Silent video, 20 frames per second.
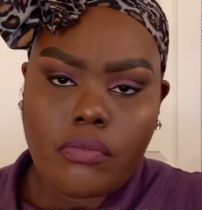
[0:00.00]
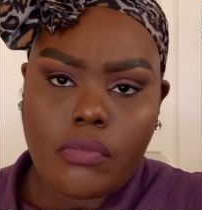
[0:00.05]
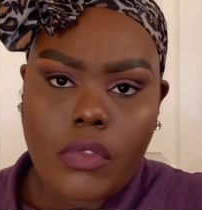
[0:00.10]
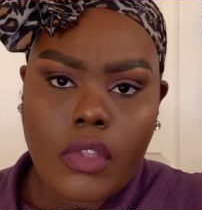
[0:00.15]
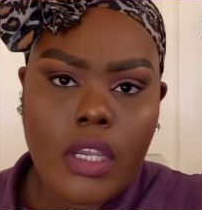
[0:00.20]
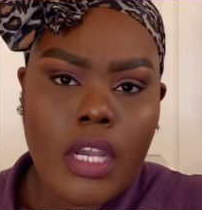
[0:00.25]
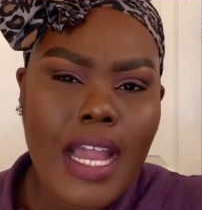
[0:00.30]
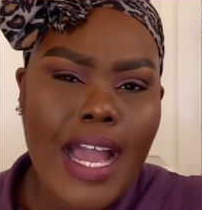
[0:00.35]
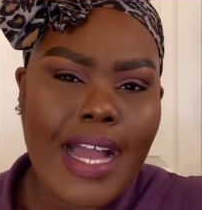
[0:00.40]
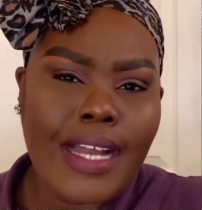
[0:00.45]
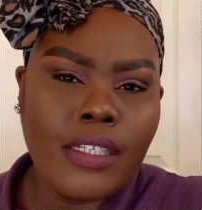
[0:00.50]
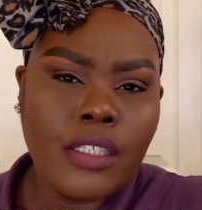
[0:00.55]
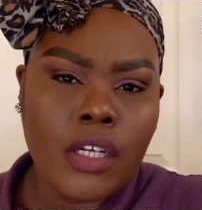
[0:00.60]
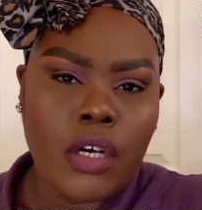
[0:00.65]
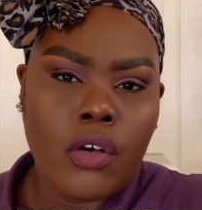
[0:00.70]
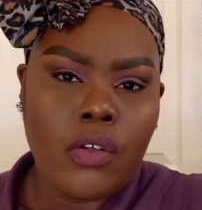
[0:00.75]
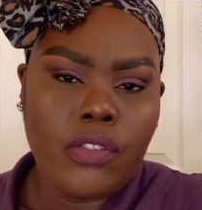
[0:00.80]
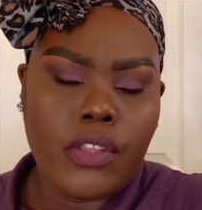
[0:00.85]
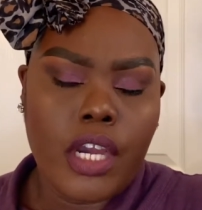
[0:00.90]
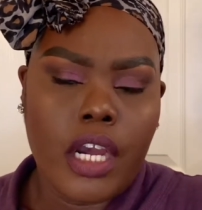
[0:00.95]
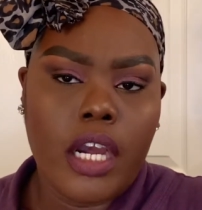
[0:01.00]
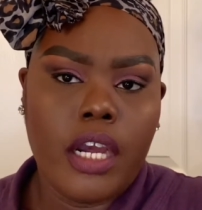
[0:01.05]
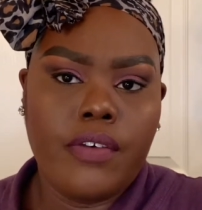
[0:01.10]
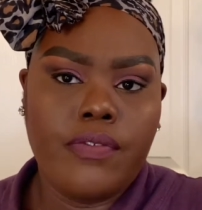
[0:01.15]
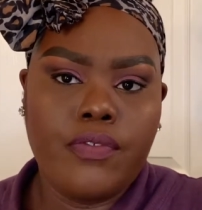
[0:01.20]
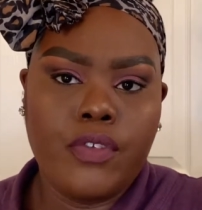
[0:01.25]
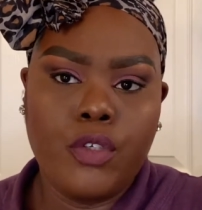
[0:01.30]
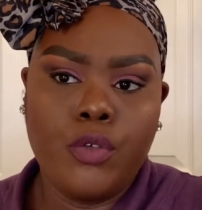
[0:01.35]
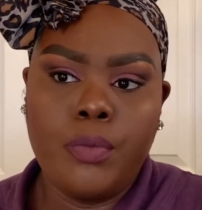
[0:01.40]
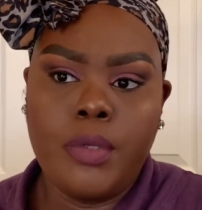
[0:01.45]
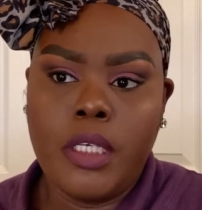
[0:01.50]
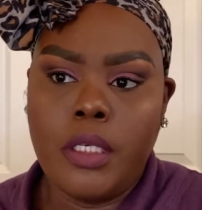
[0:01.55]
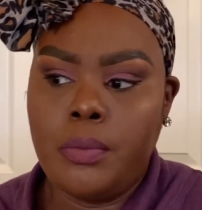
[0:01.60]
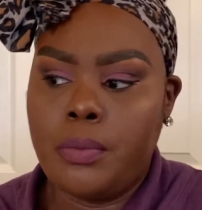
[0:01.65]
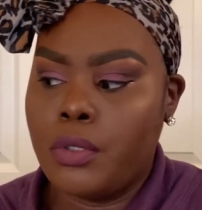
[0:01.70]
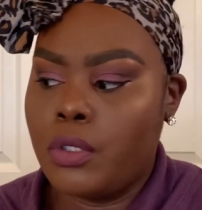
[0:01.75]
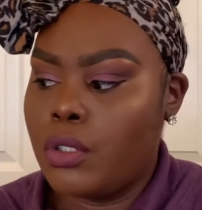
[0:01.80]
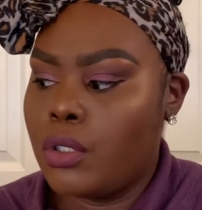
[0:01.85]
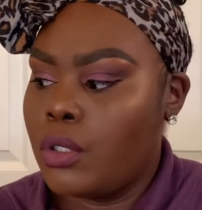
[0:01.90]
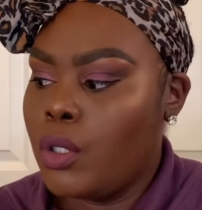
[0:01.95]
I know there are a few
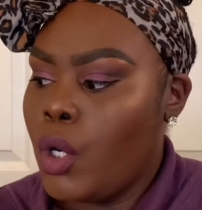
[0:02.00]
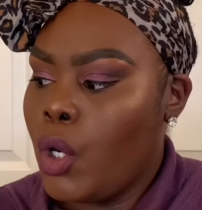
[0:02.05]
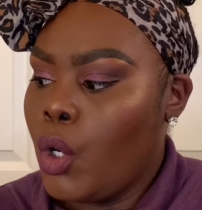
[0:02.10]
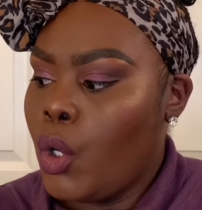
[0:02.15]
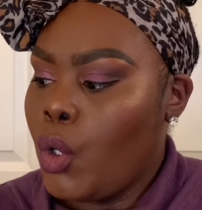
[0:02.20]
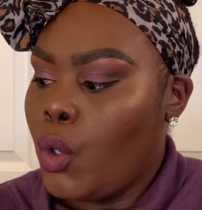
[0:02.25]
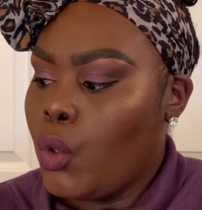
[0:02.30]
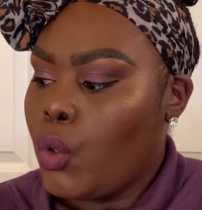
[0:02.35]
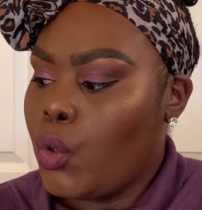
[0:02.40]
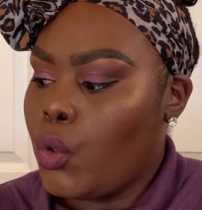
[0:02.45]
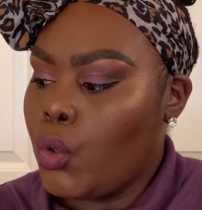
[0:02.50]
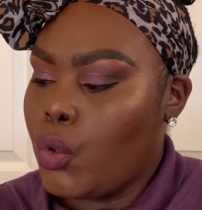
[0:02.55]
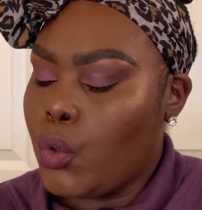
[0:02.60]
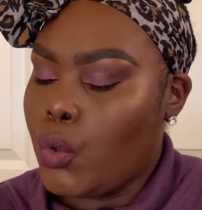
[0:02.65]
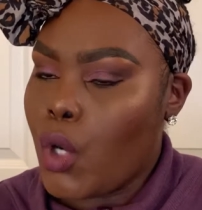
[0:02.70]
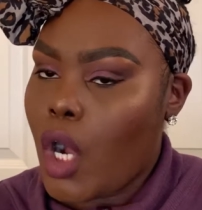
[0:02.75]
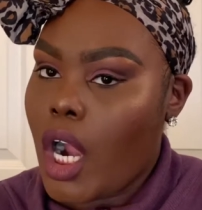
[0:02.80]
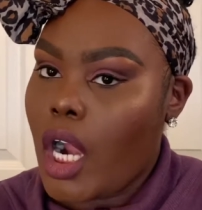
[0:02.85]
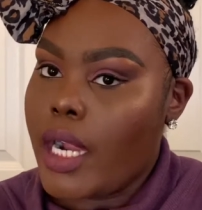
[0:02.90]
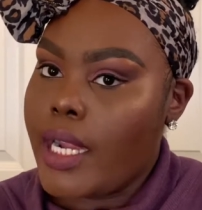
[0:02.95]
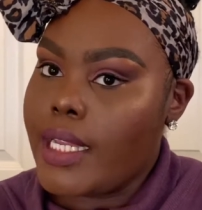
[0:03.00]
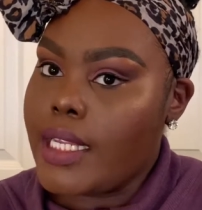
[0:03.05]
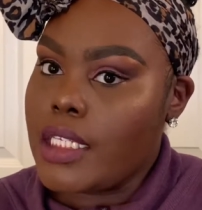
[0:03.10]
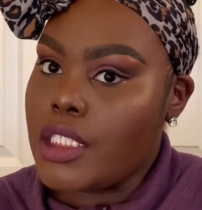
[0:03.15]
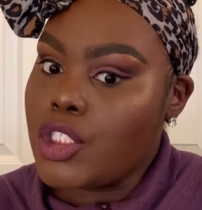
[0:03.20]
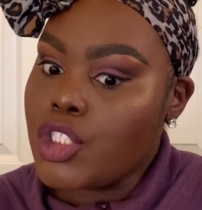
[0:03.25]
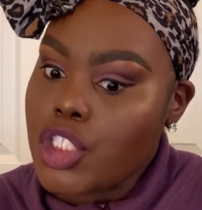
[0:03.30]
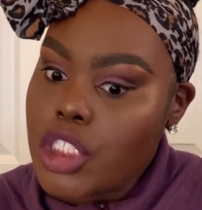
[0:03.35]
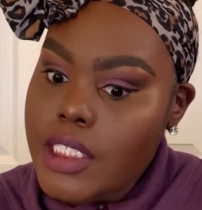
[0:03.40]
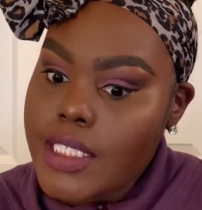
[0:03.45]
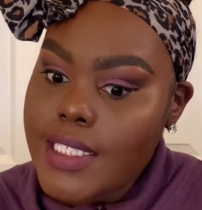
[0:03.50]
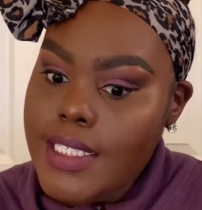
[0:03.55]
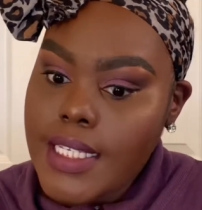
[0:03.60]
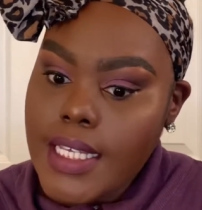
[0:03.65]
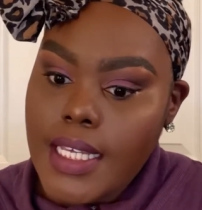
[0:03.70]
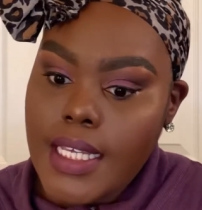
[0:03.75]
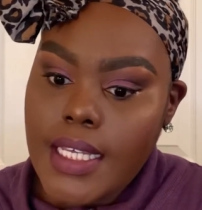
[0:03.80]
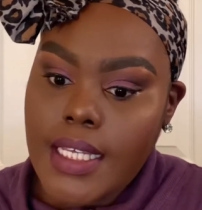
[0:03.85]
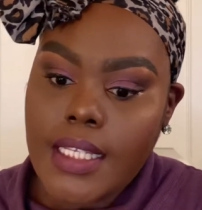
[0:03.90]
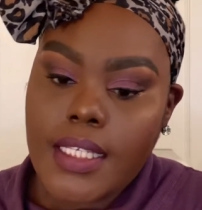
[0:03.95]
people who are
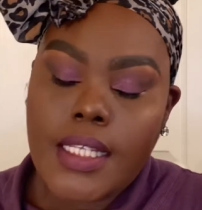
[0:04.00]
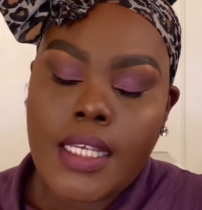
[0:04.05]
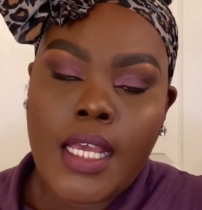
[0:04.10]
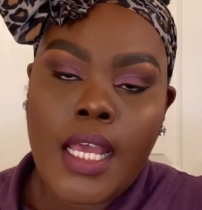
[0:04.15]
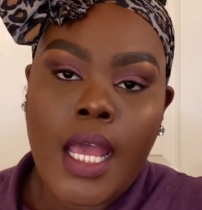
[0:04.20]
interested,